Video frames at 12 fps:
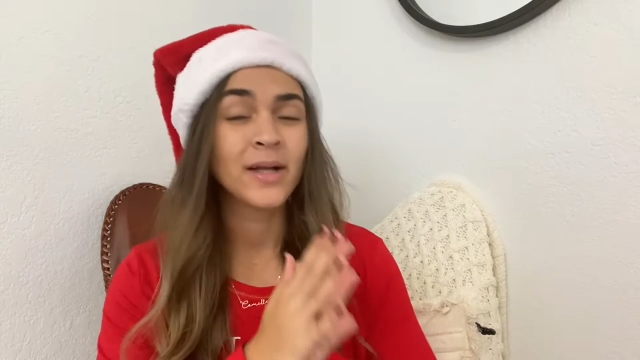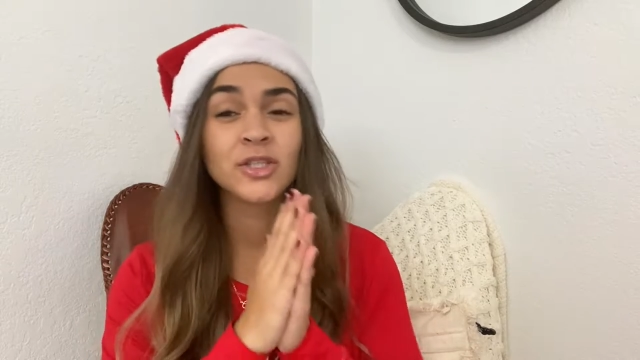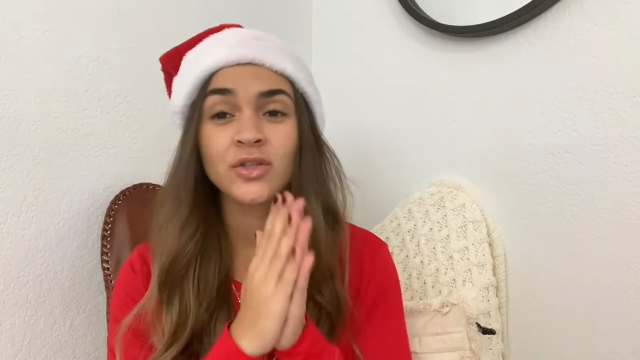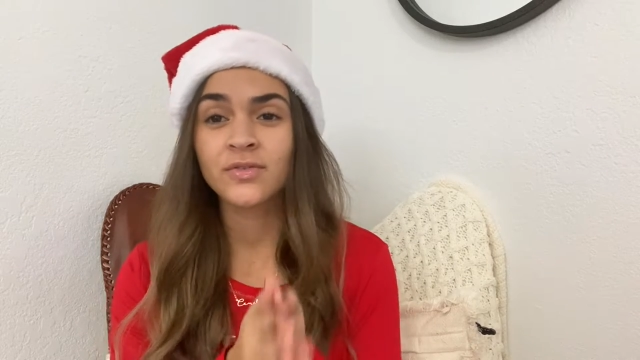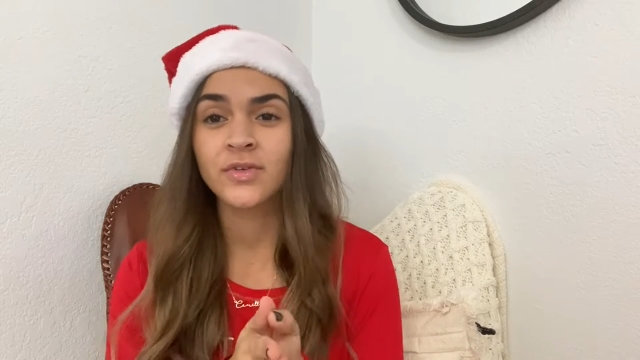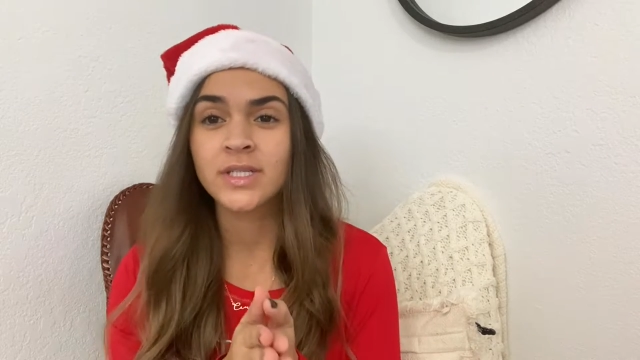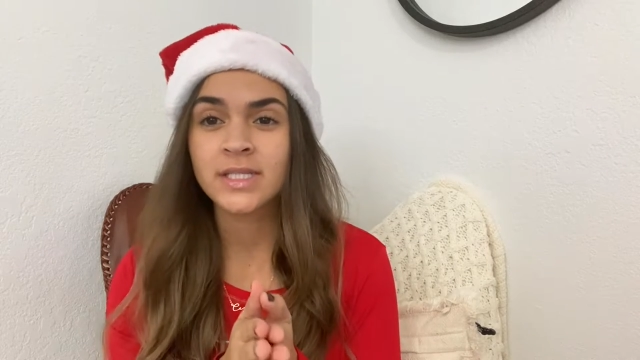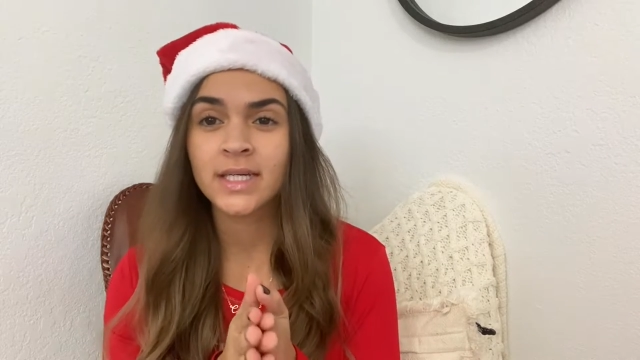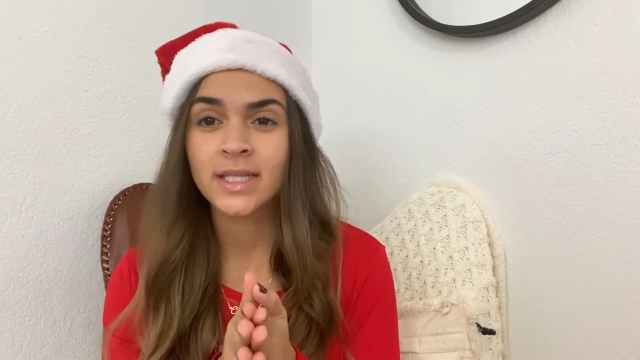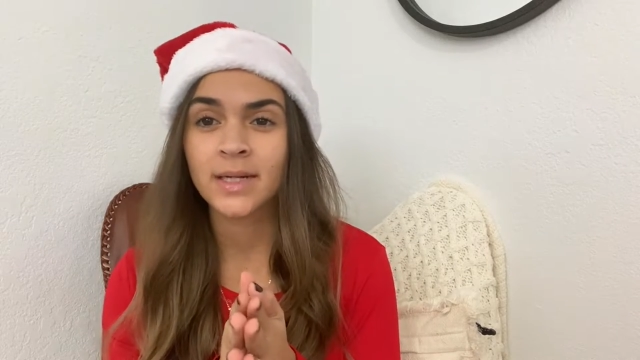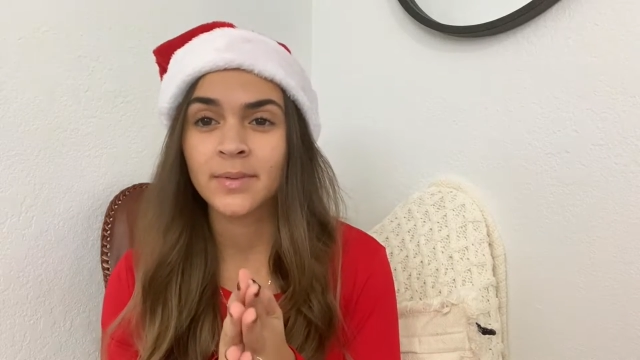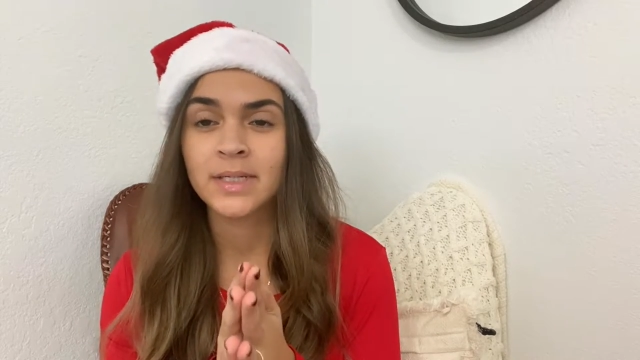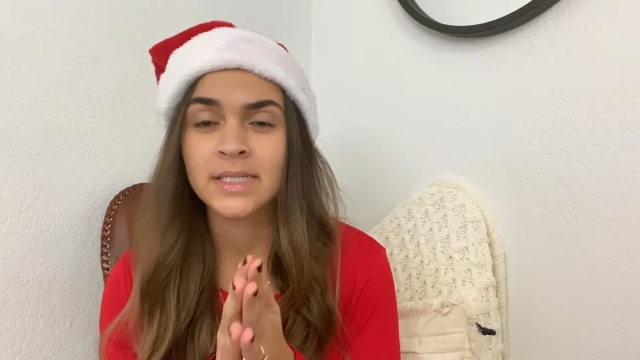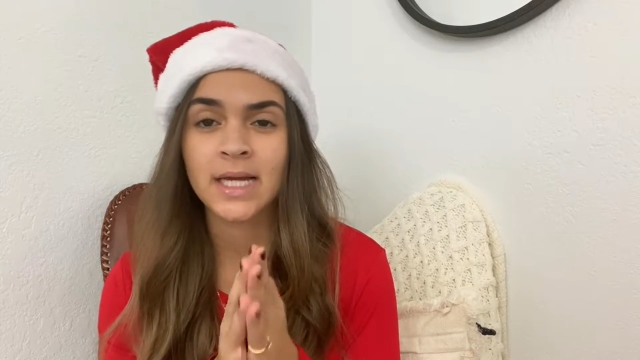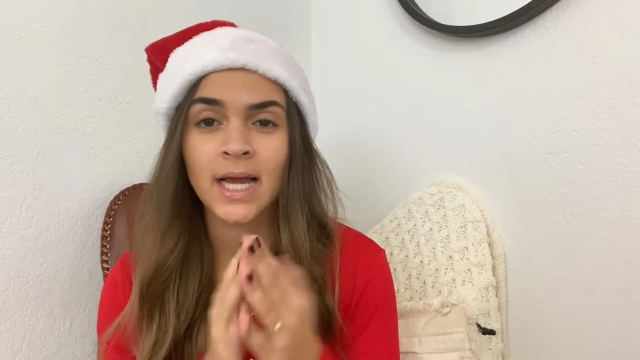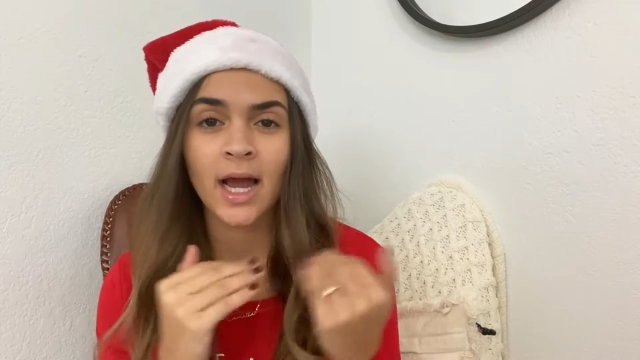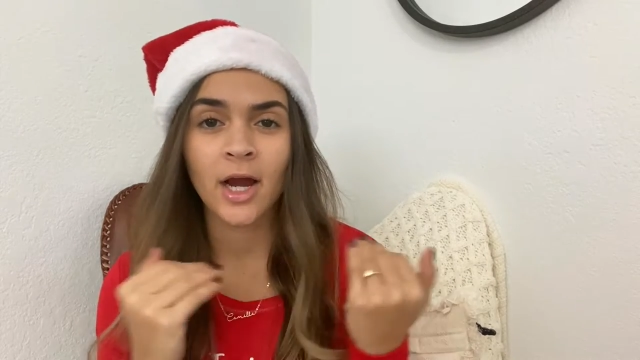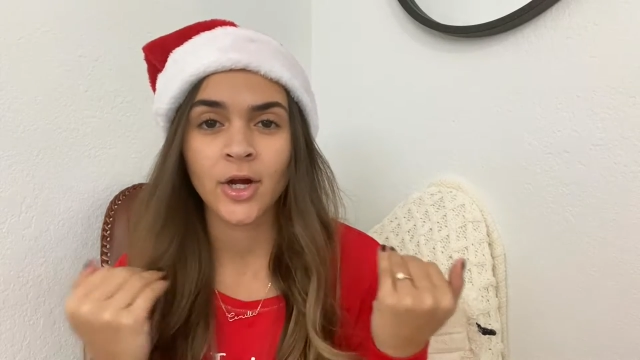So the first thing that I'm gonna
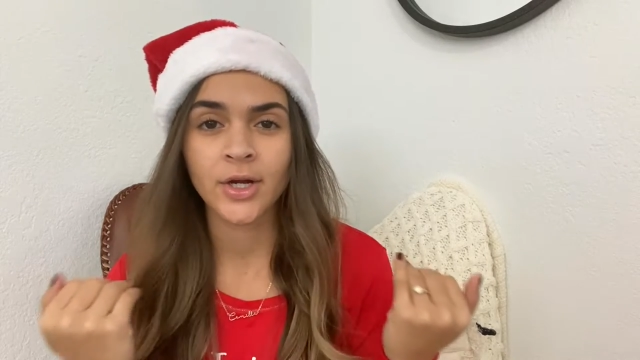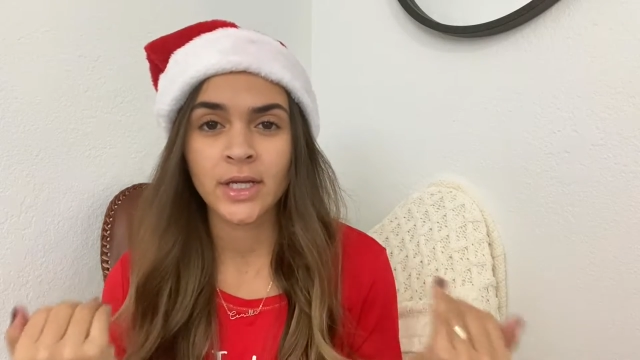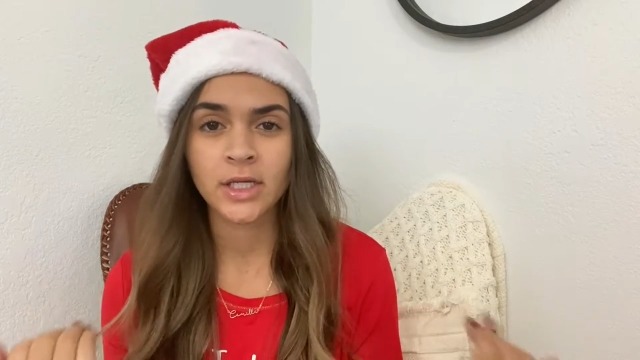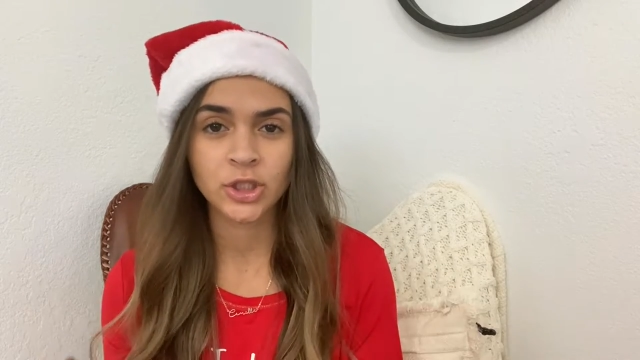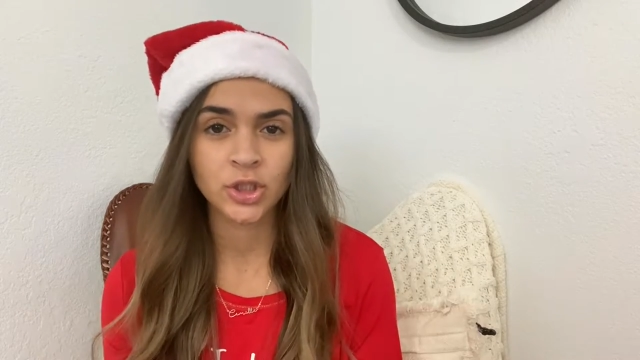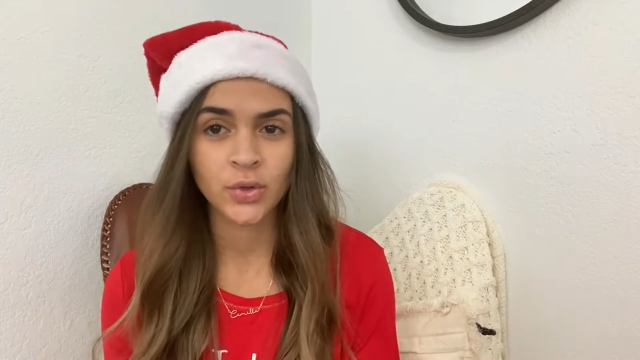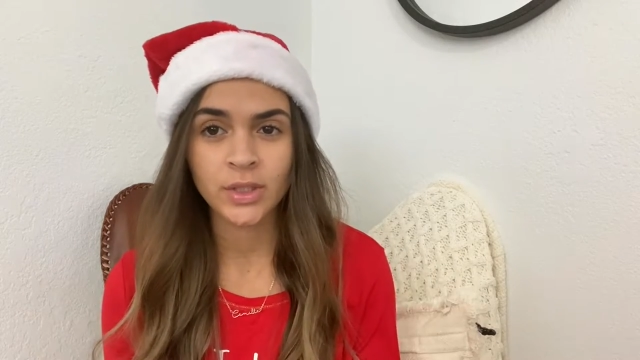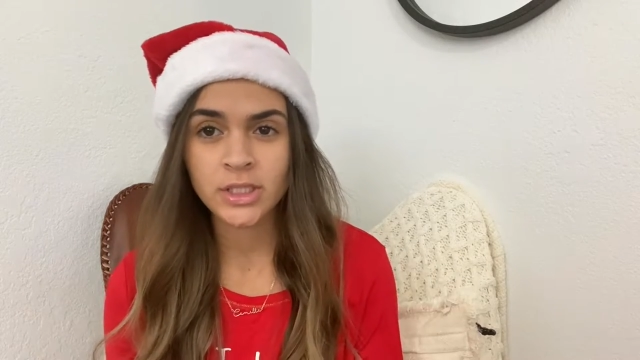say, I already showed